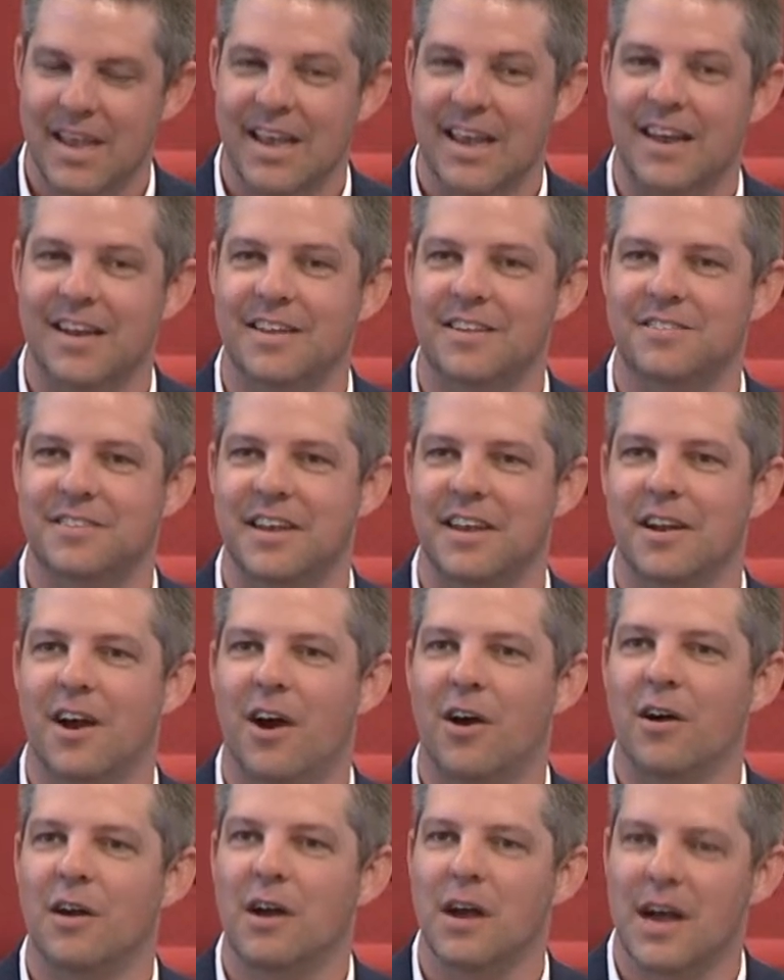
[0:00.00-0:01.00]
It is in
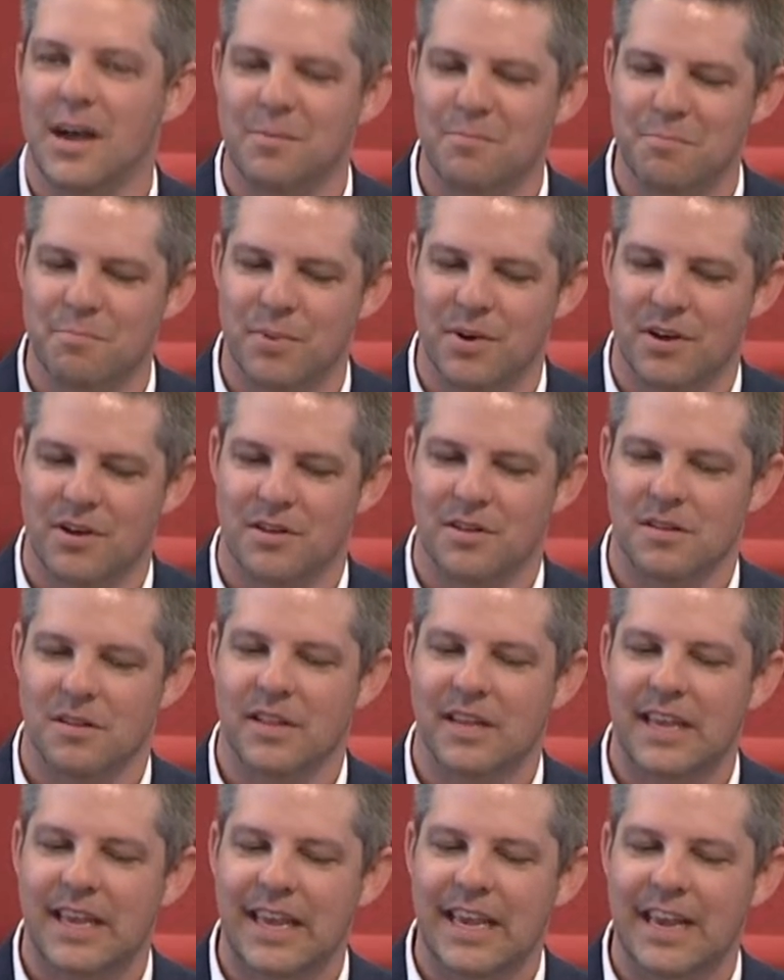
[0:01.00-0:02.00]
our
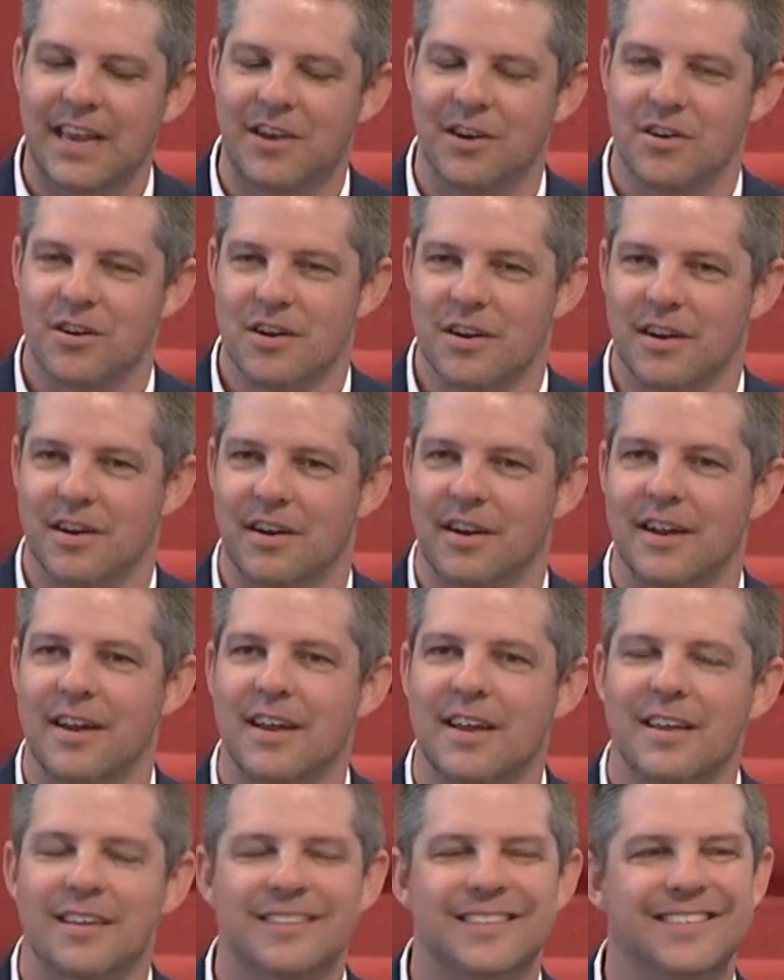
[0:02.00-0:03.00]
humble, eager,
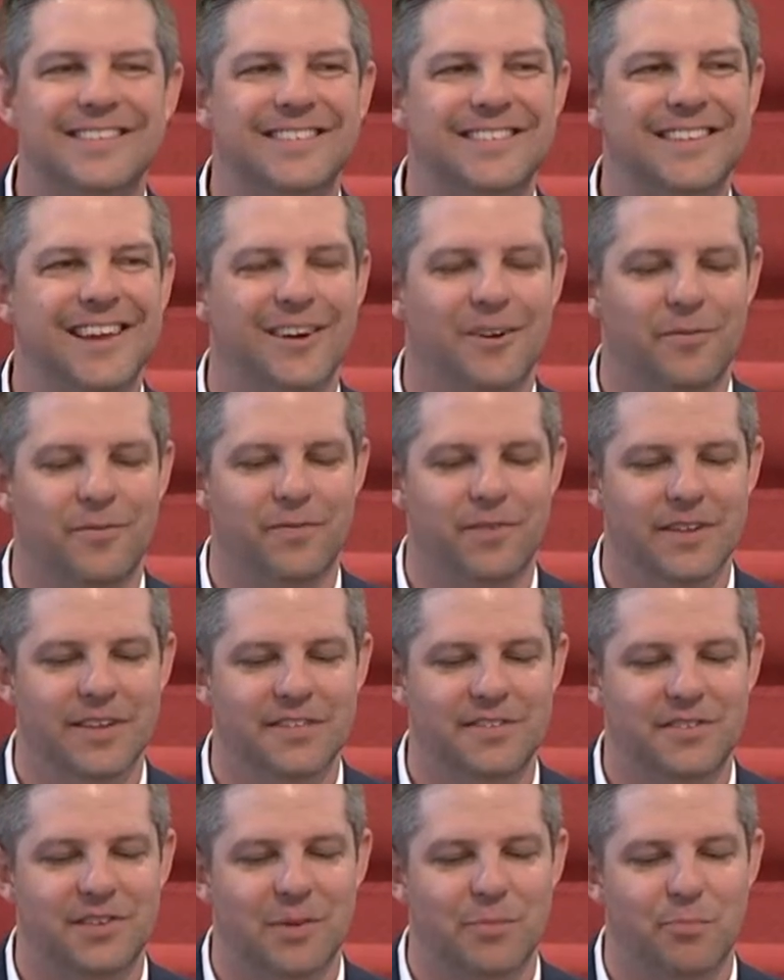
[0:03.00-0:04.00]

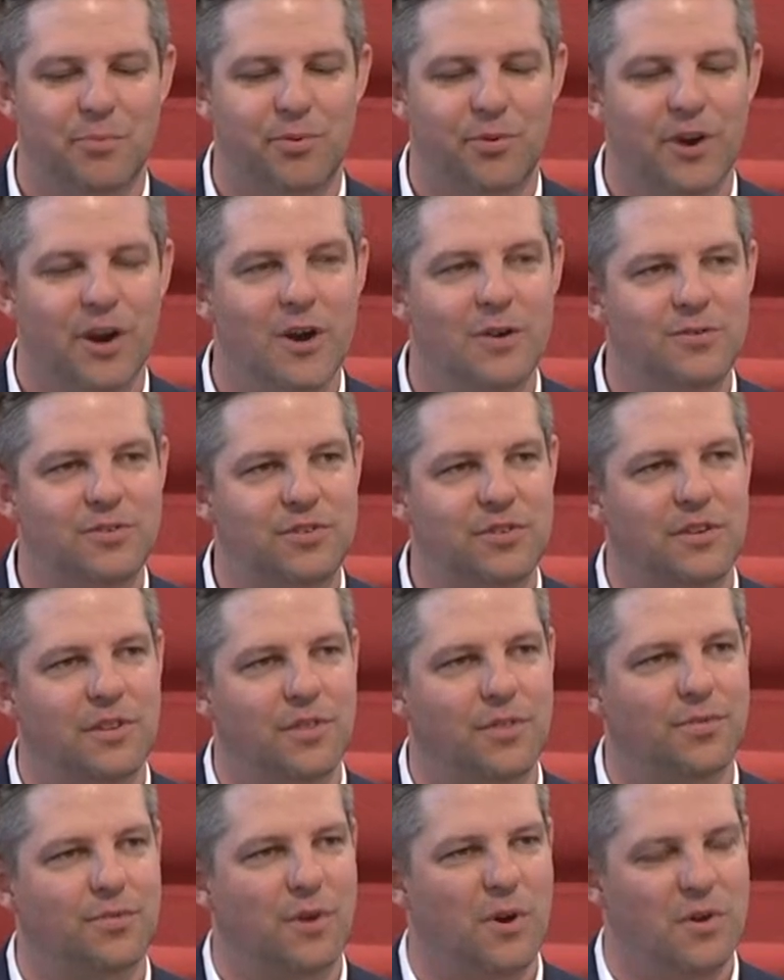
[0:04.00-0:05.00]
selfless approach to
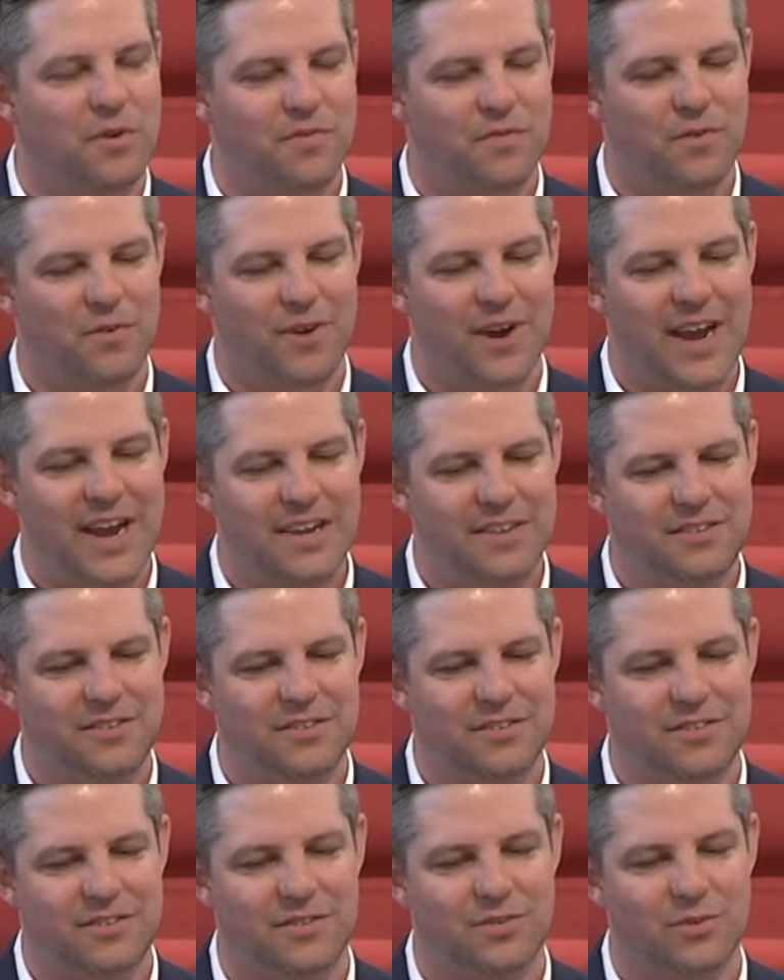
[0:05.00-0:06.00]
the throne of
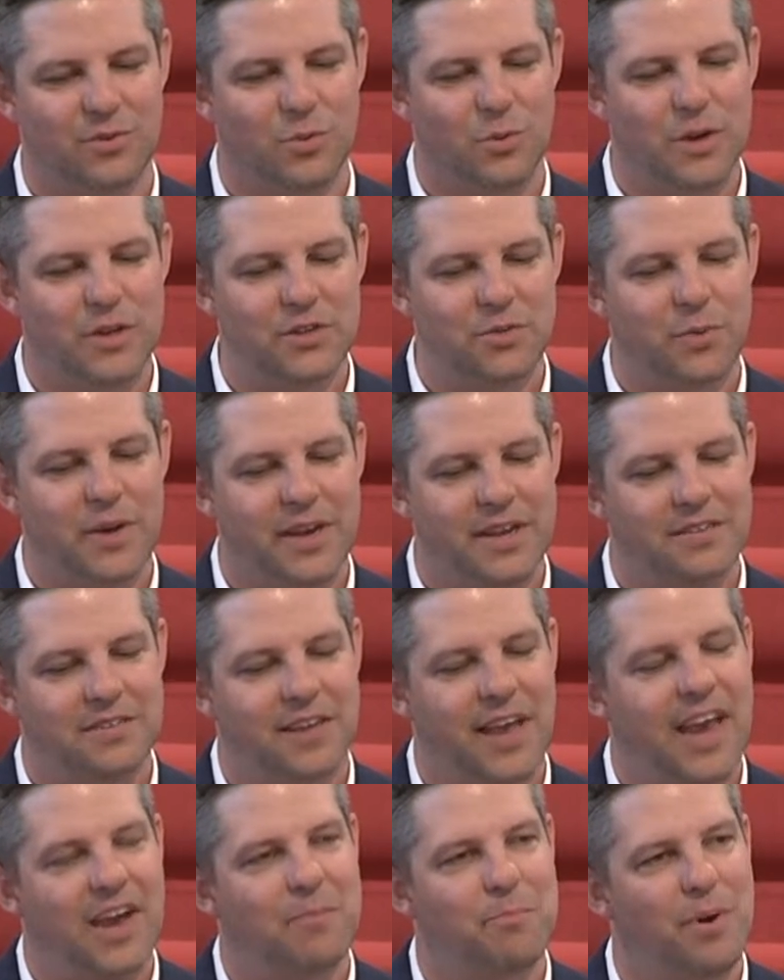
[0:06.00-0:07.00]
grace through which we can
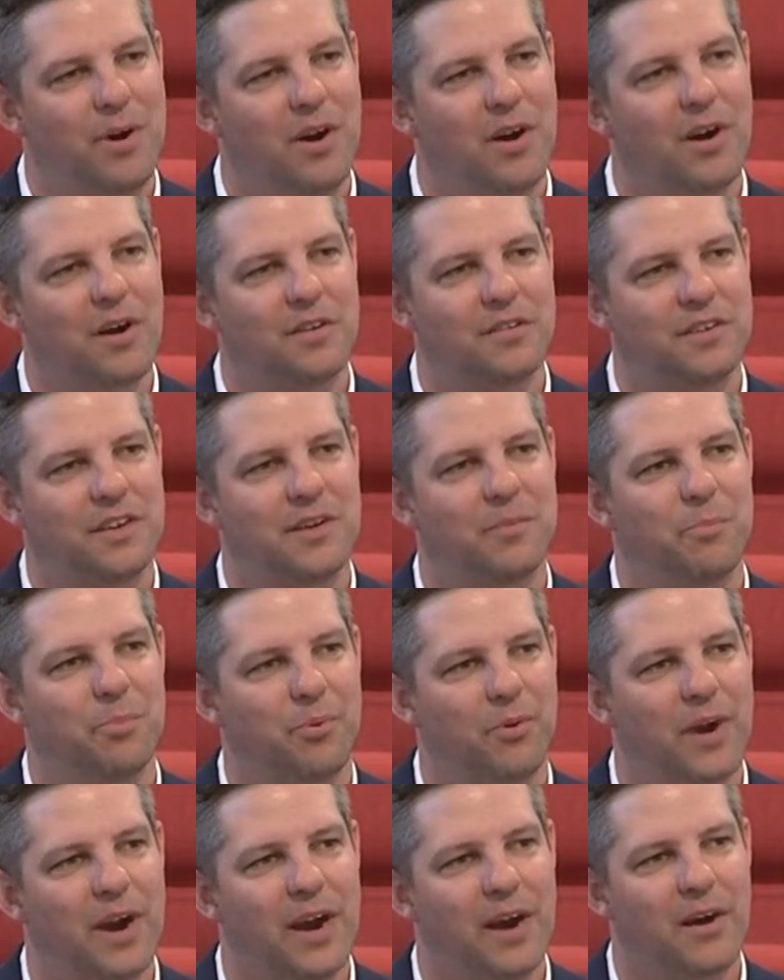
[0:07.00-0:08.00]
take part in
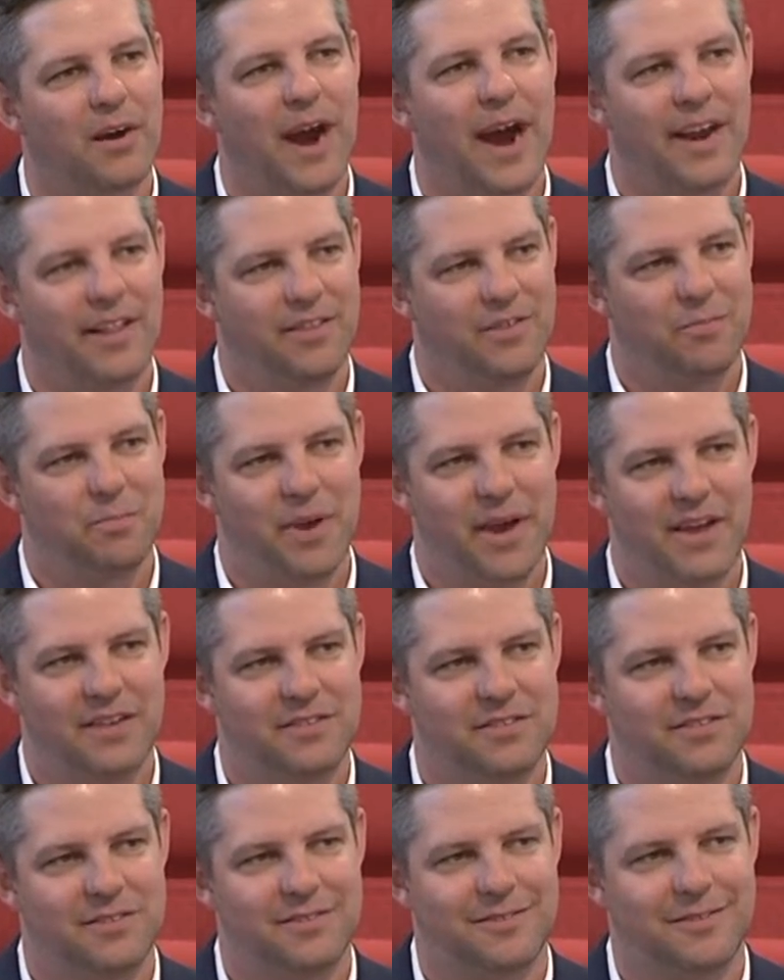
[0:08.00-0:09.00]
prayer at its
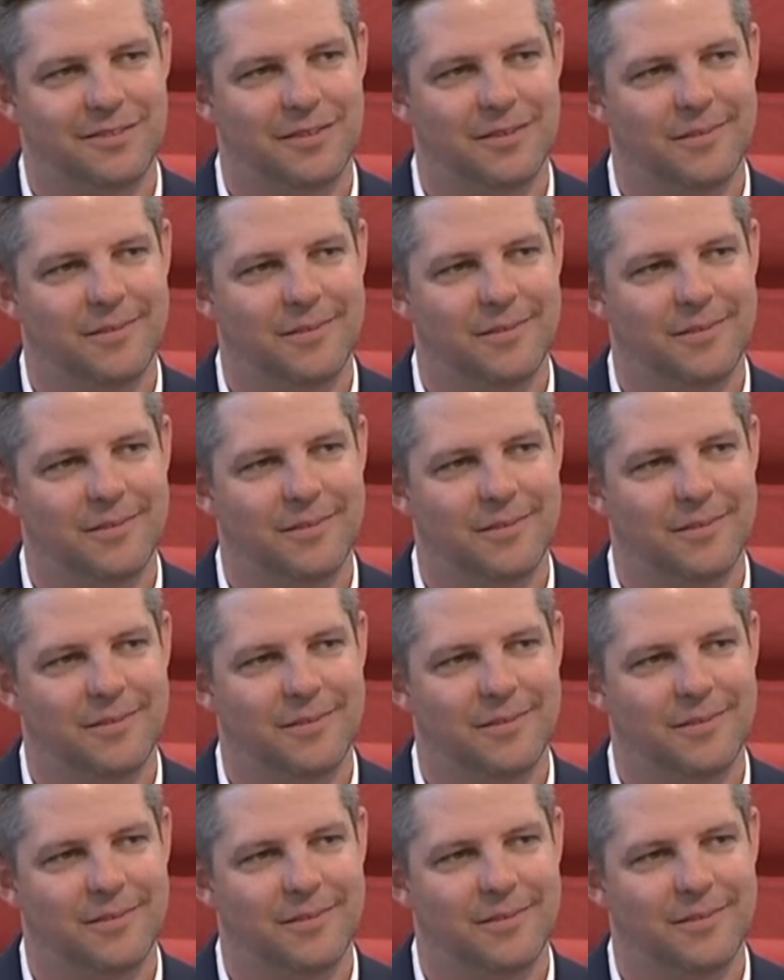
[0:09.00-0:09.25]
best.